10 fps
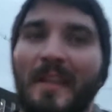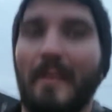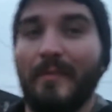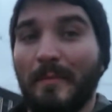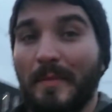
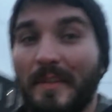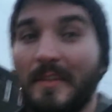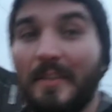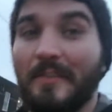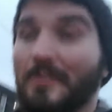if you've been
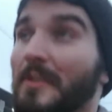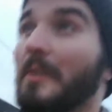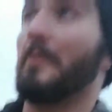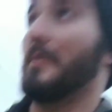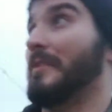here, you
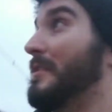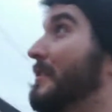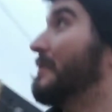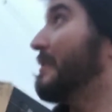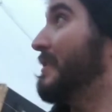know,
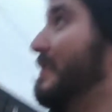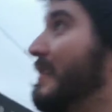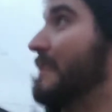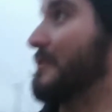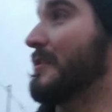
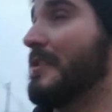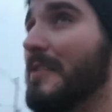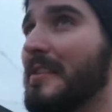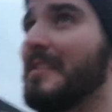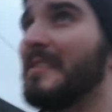after
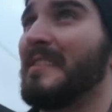dark,